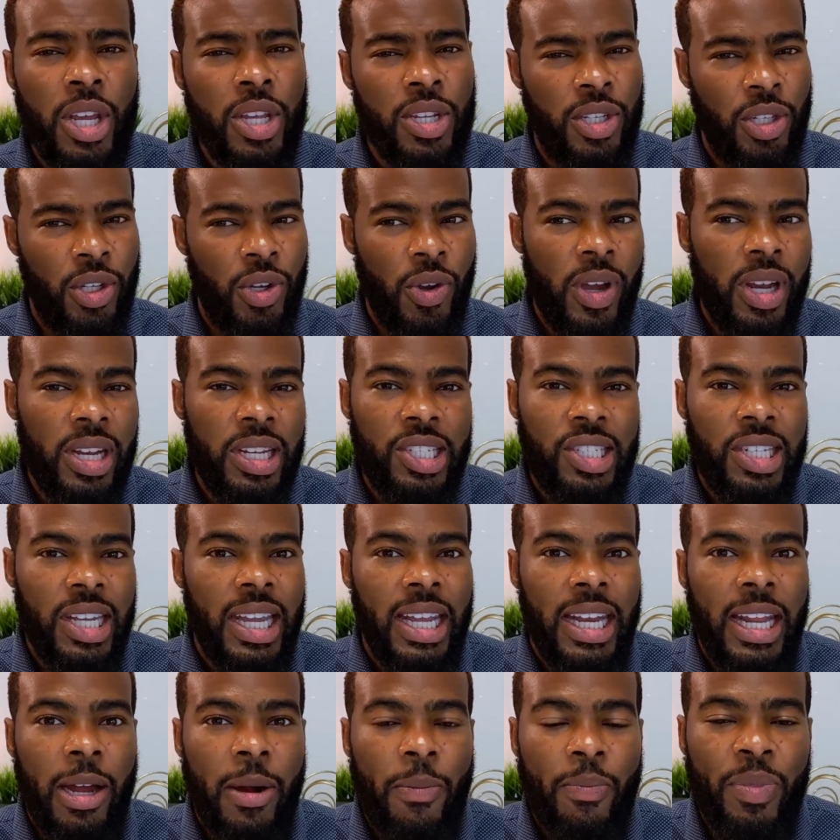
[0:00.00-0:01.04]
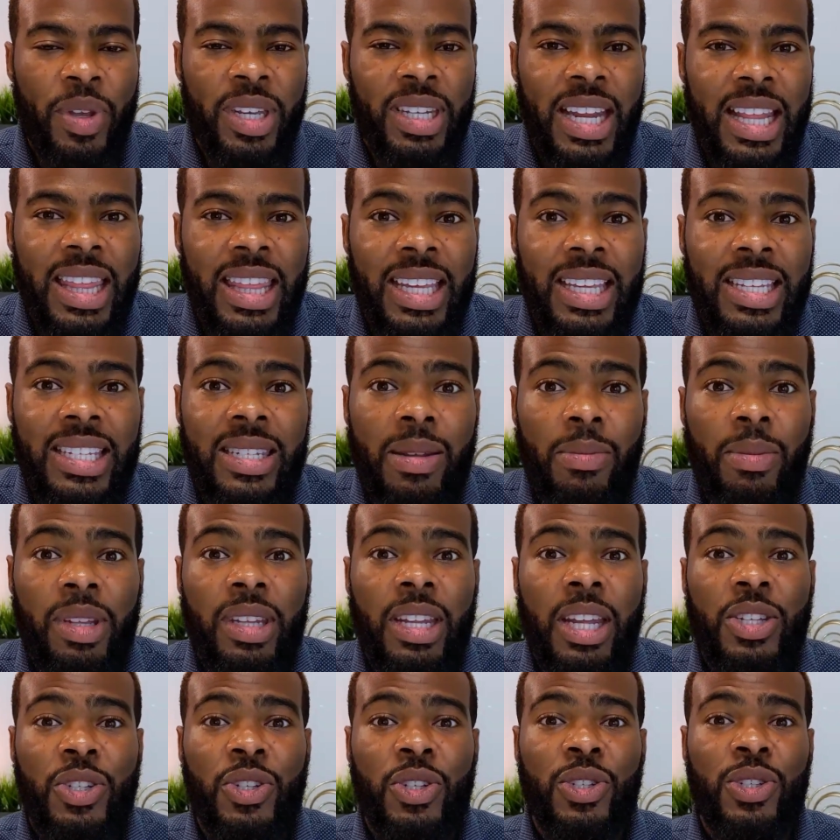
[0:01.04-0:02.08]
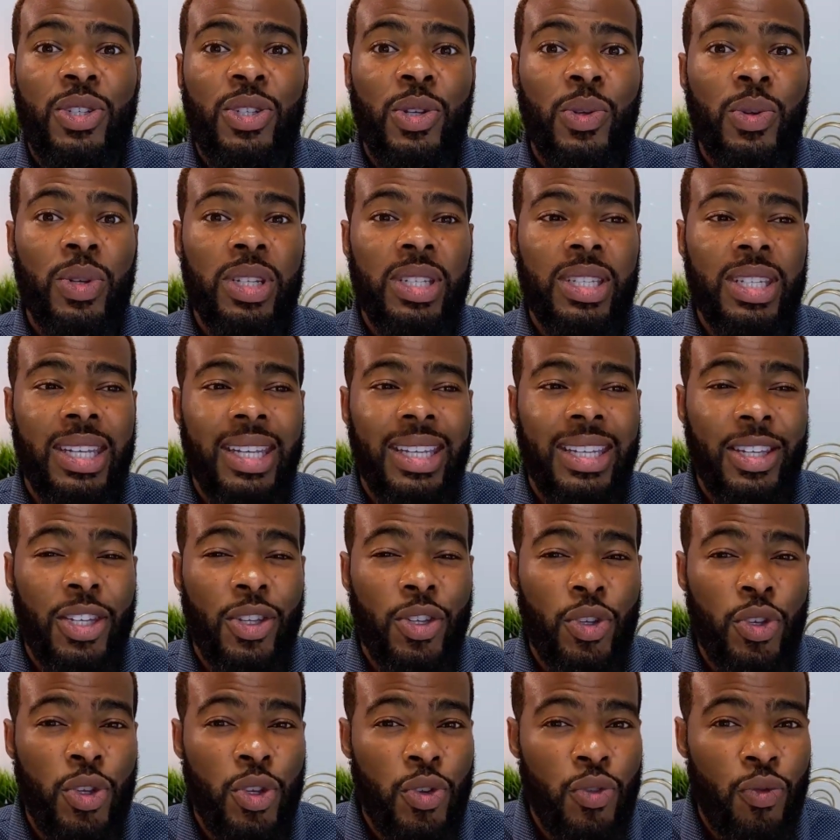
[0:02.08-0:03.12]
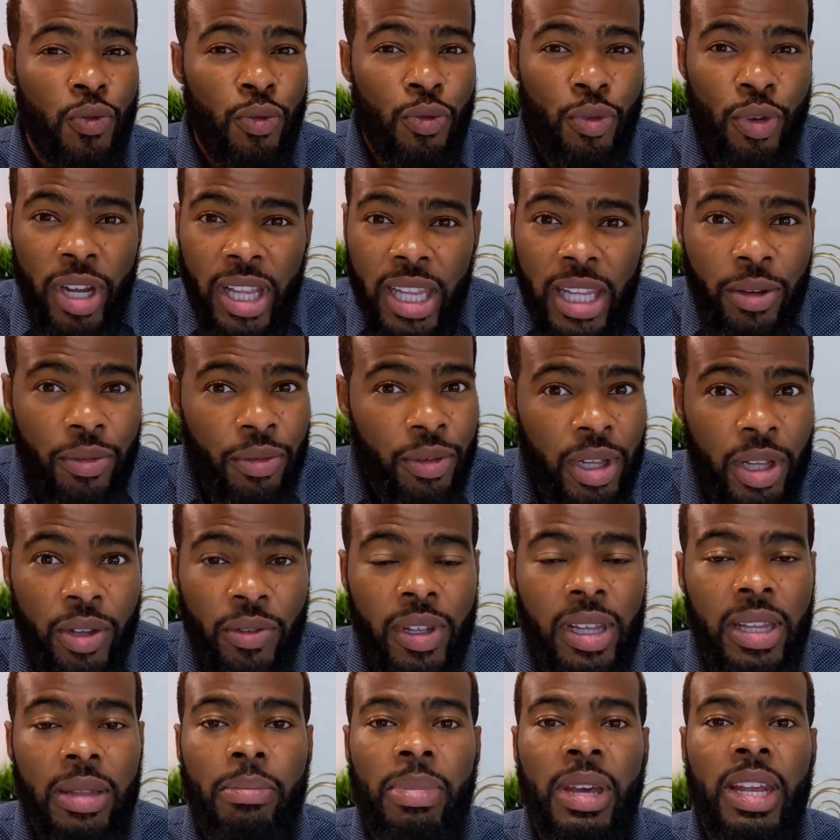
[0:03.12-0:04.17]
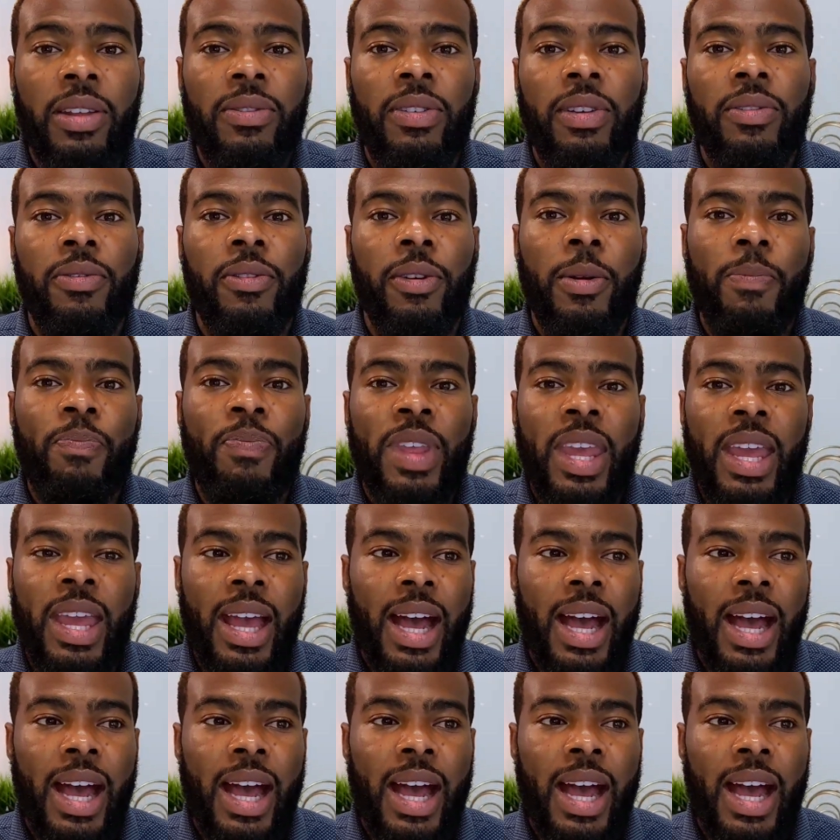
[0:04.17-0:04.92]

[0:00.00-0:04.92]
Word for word: So go ahead and check it out because I think it's something that your students can really, really, really benefit from.